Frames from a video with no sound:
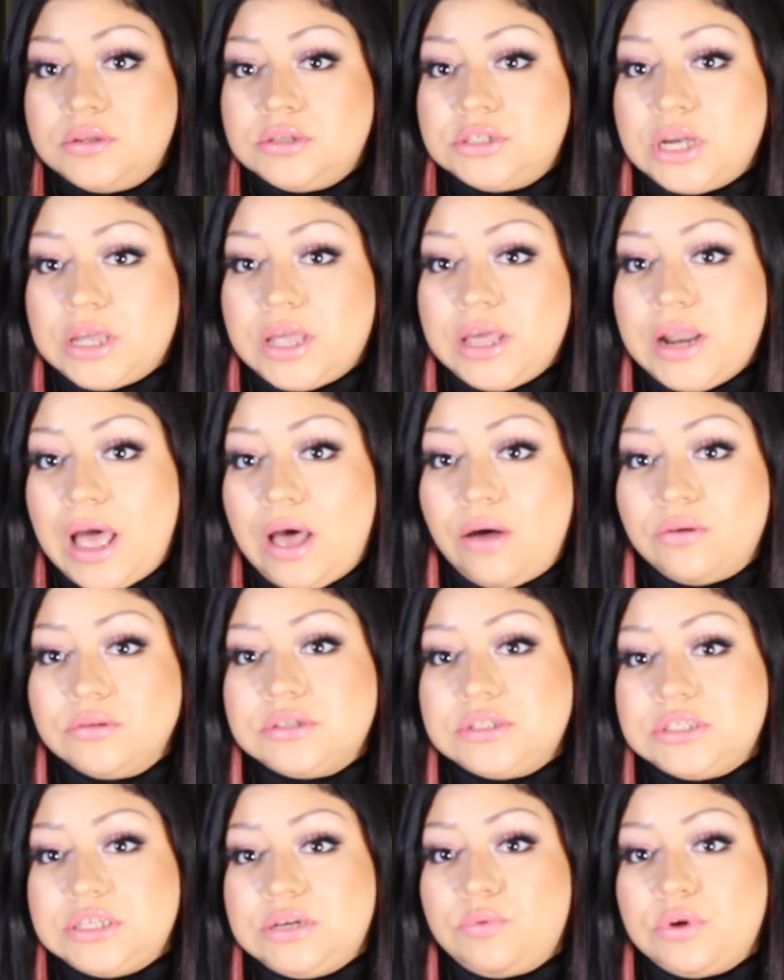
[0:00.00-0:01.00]
check it out,
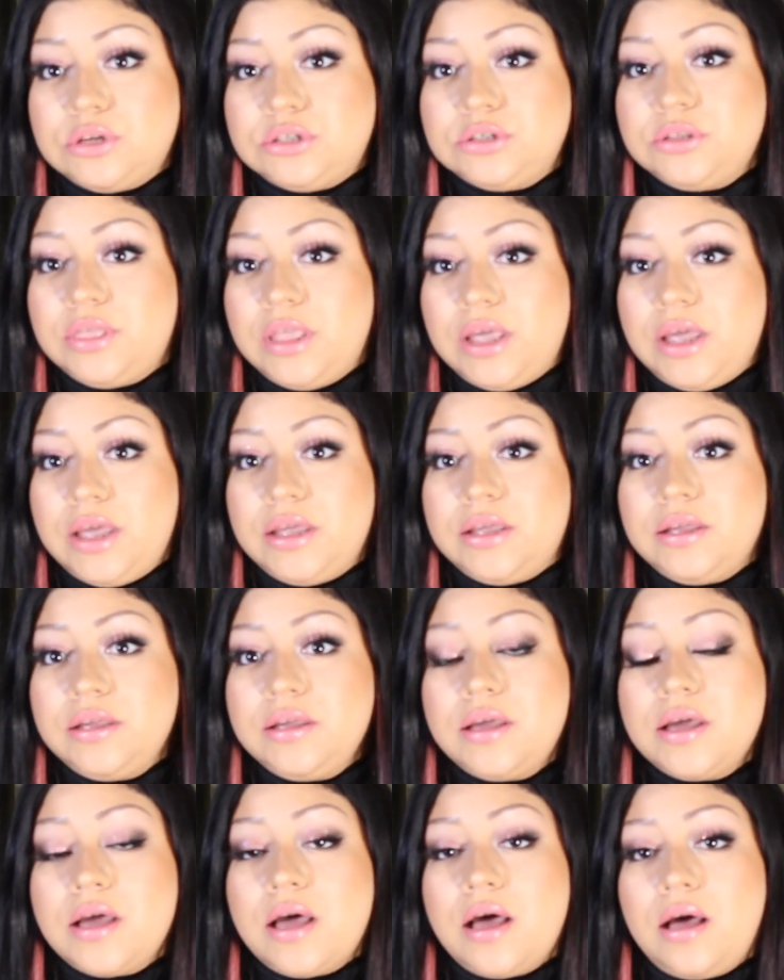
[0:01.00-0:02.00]
see what you
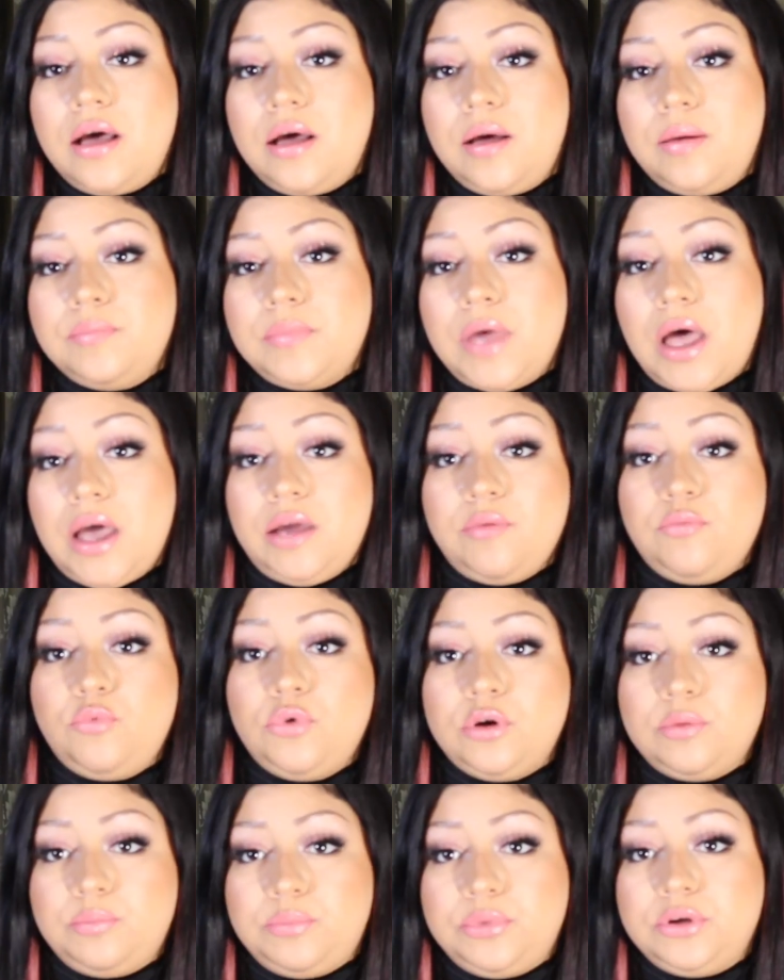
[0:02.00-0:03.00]
think. I
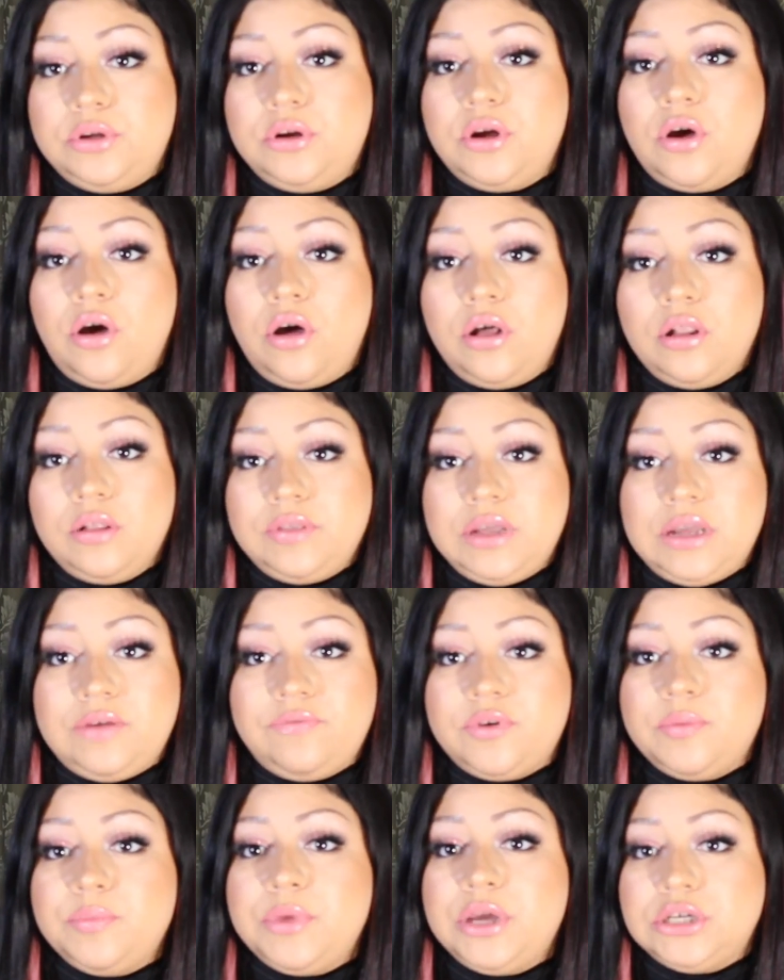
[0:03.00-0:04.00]
will put all of the
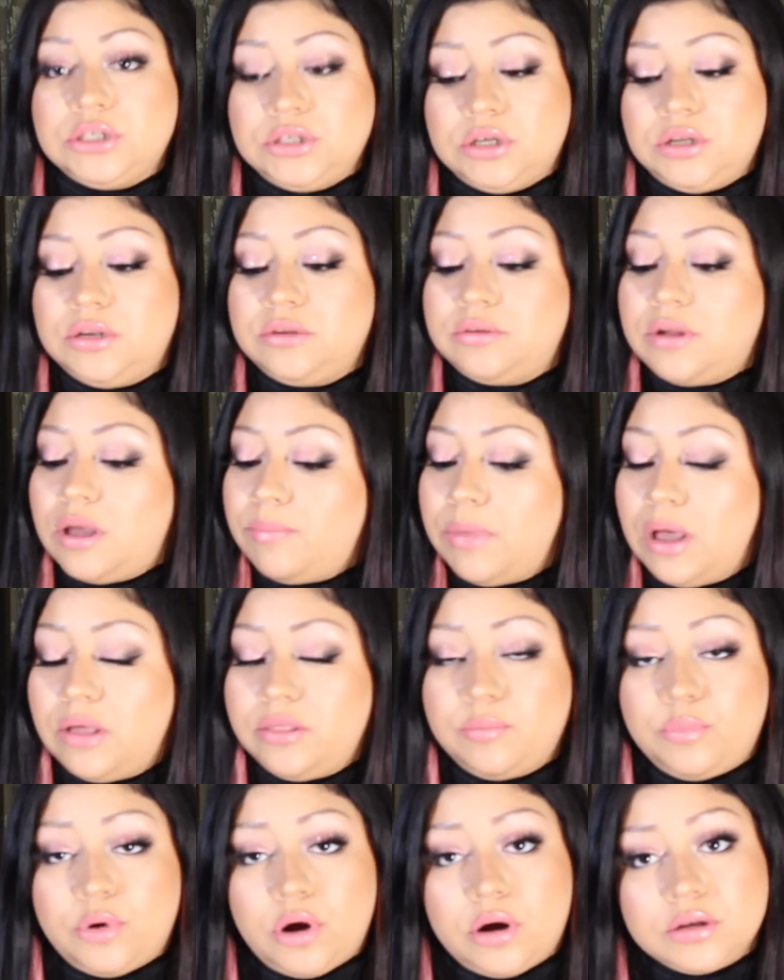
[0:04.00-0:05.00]
information about
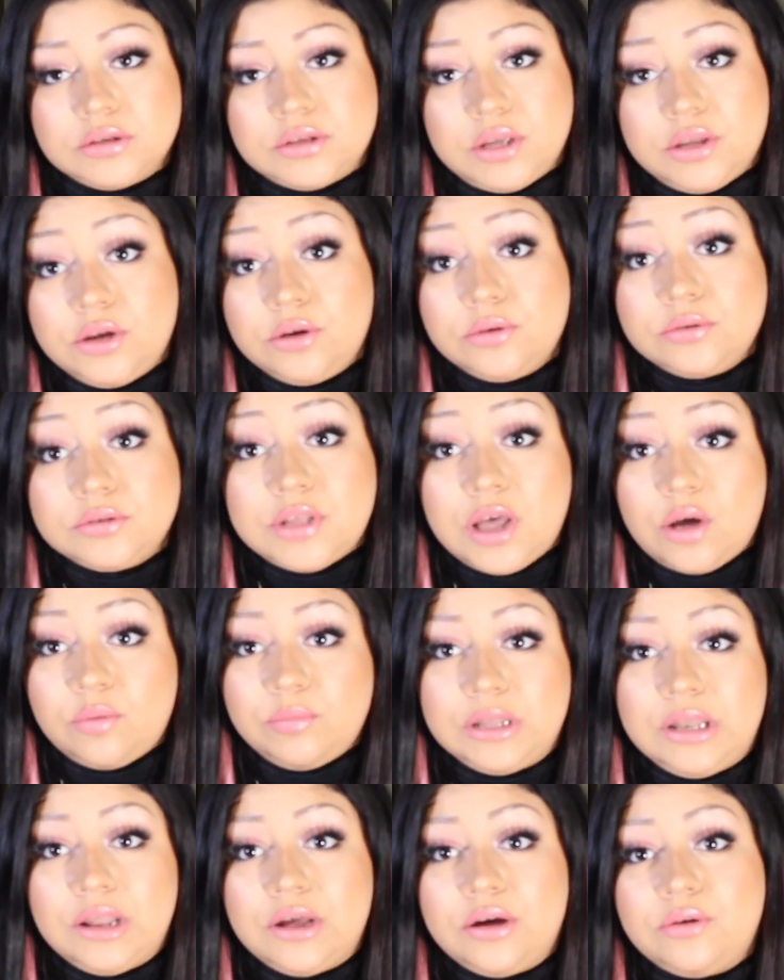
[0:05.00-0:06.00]
the products I use down
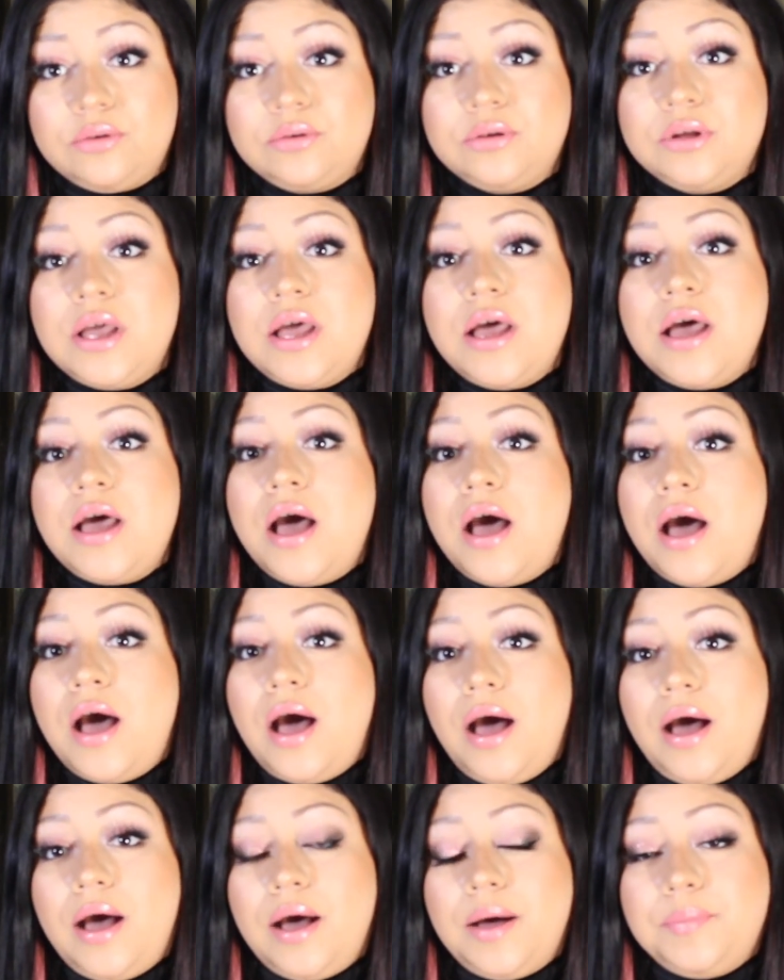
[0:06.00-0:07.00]
below.
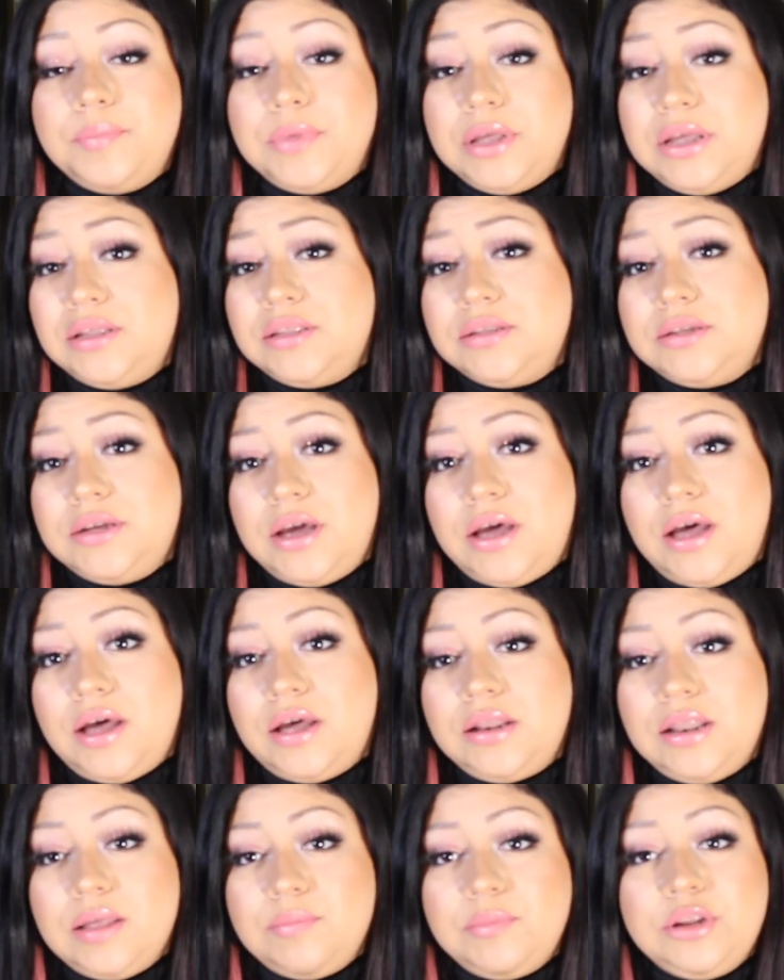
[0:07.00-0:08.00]
And
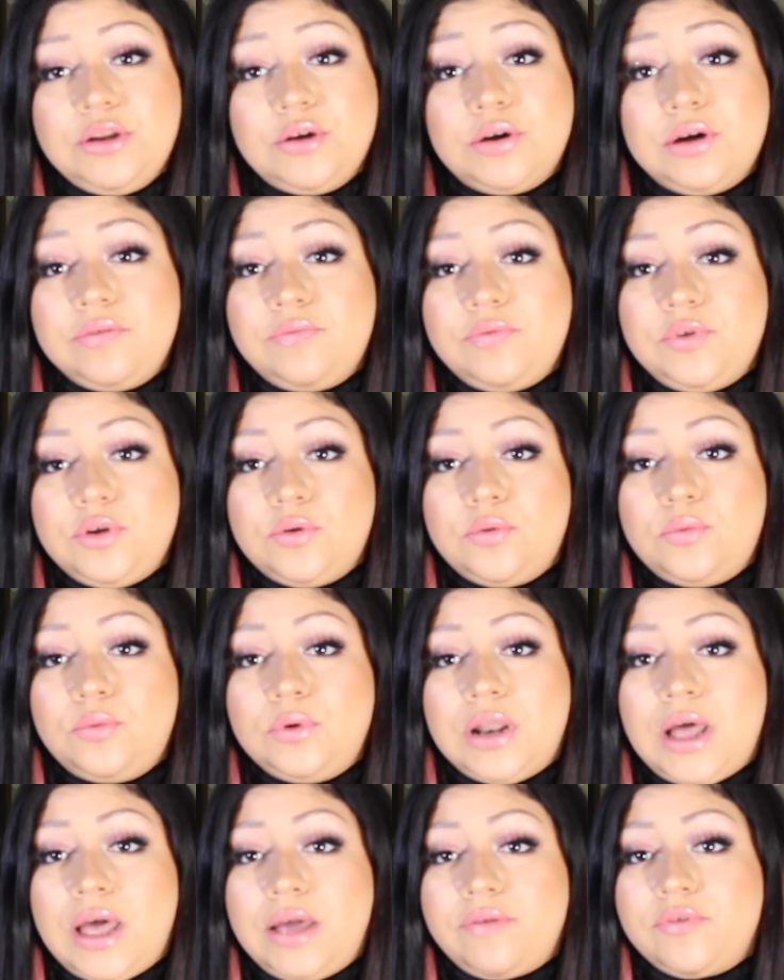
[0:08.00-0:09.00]
yeah, let me know if you
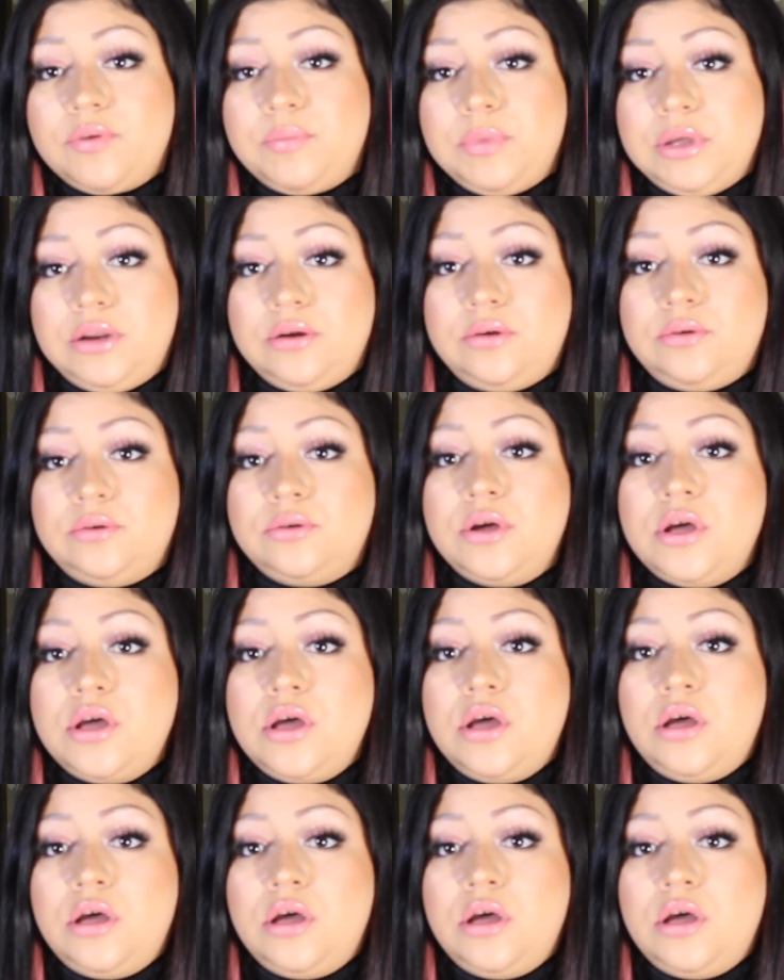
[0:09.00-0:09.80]
would like for me to